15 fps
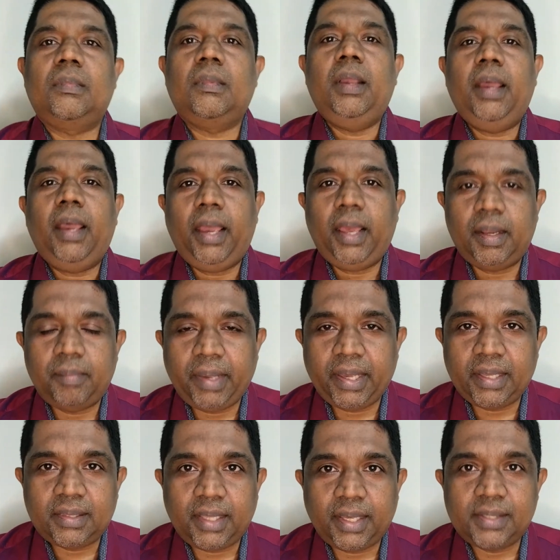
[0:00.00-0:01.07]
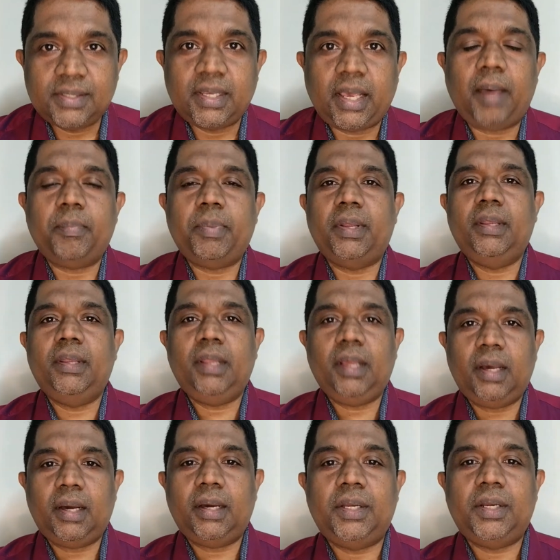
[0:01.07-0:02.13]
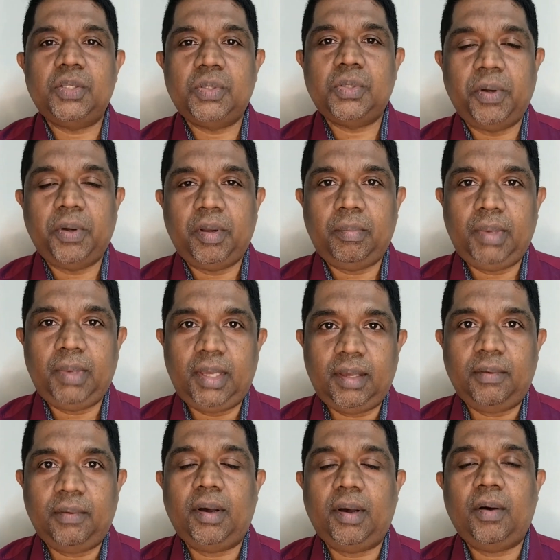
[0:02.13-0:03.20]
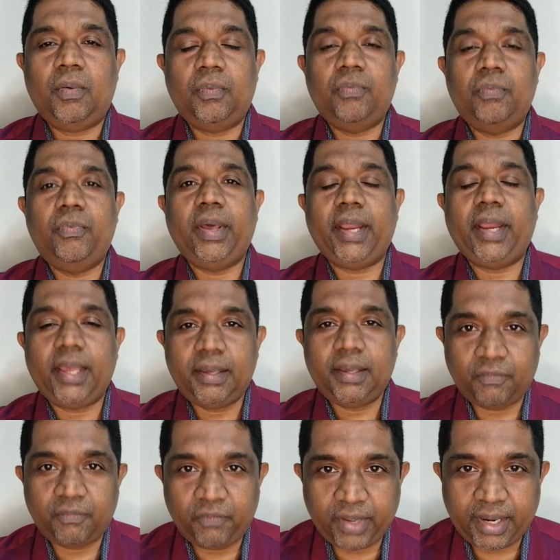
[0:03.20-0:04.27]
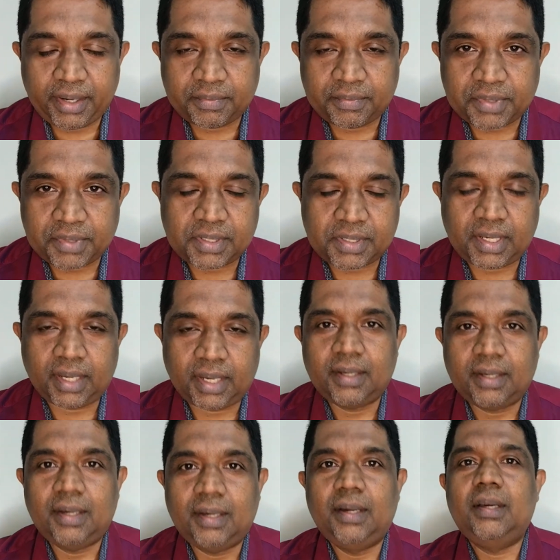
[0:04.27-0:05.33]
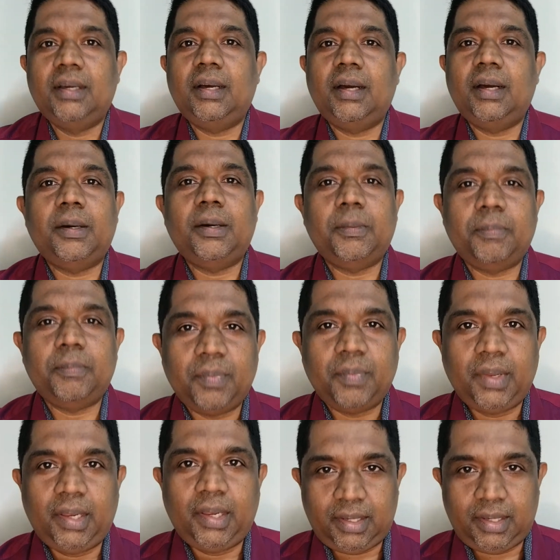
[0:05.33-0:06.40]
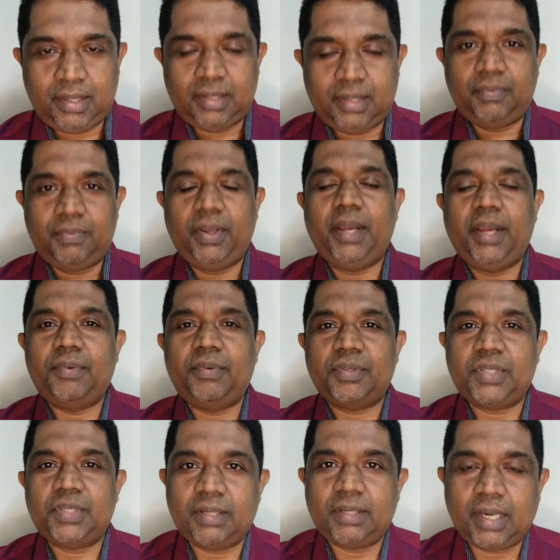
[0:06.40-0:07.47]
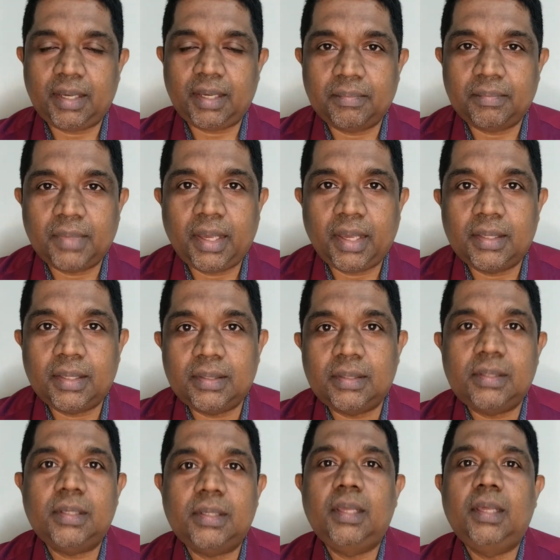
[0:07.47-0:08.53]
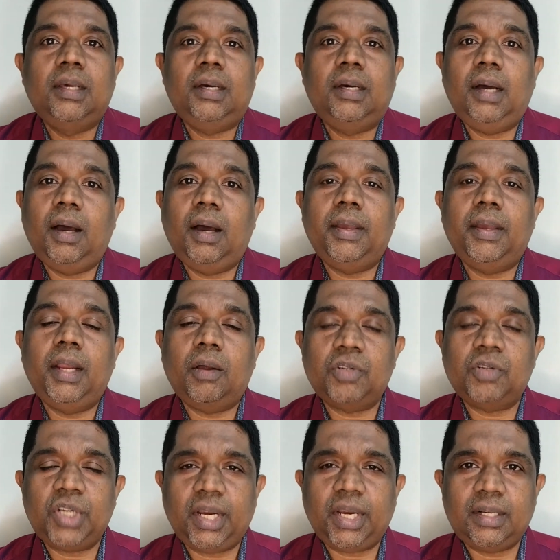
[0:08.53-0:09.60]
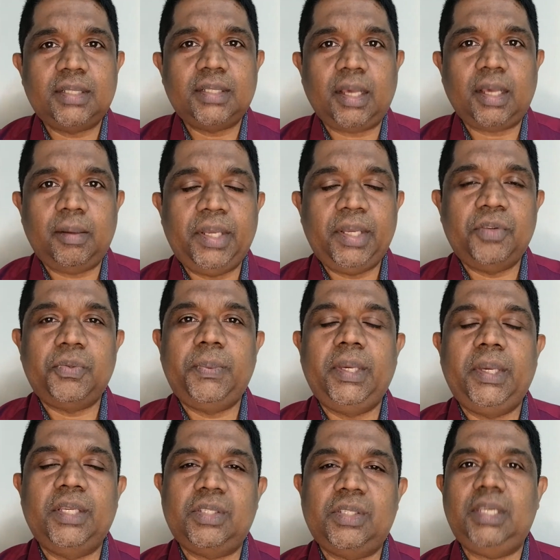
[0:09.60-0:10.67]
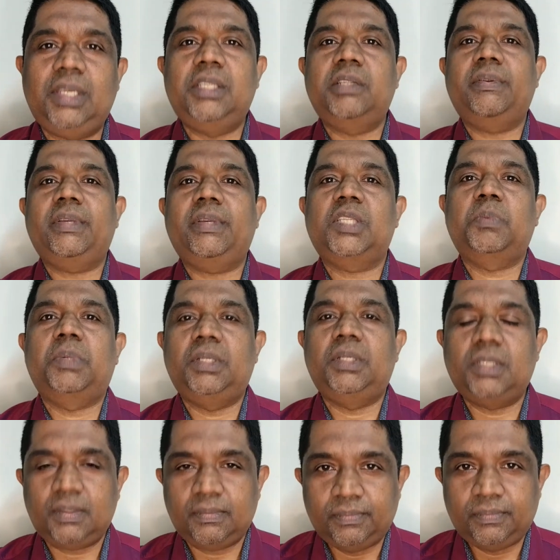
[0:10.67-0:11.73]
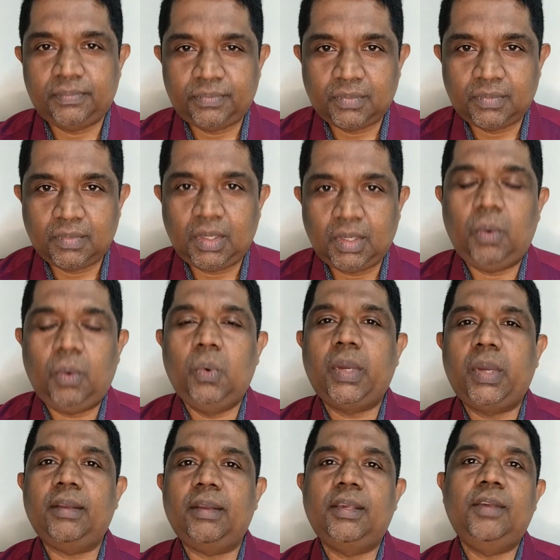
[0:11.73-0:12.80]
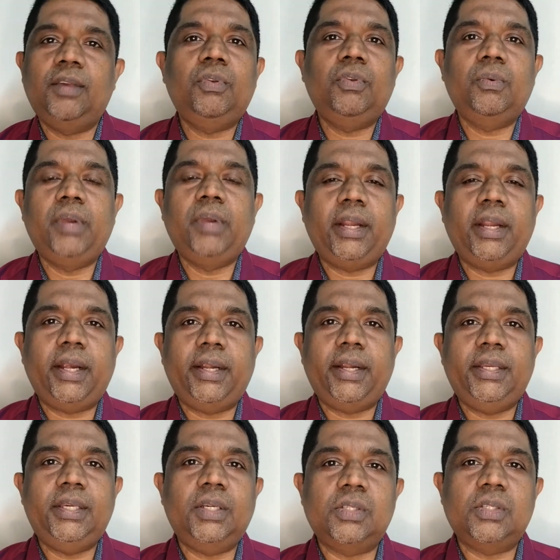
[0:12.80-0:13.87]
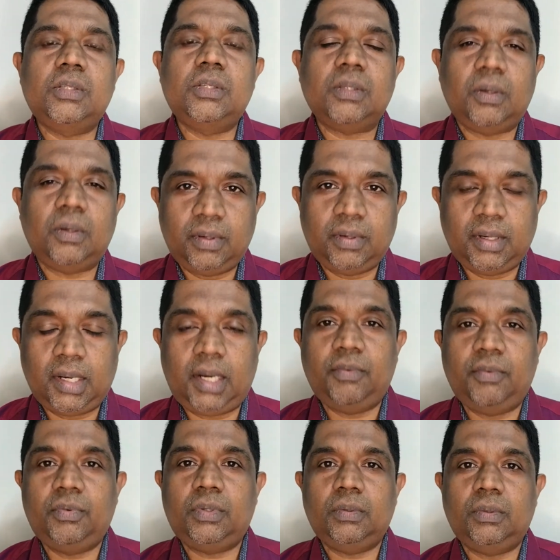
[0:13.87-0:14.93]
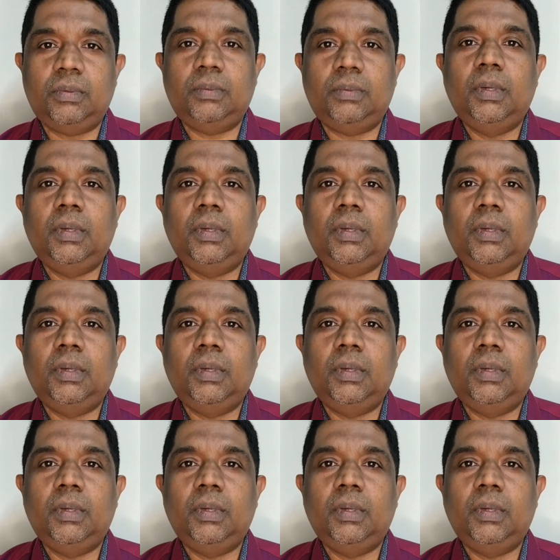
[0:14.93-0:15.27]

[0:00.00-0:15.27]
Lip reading: and make things happen, it is going to be very, very interesting. Um, a very interesting time. And in our channels, I'll be interviewing a series of experts who can give you great ideas on how to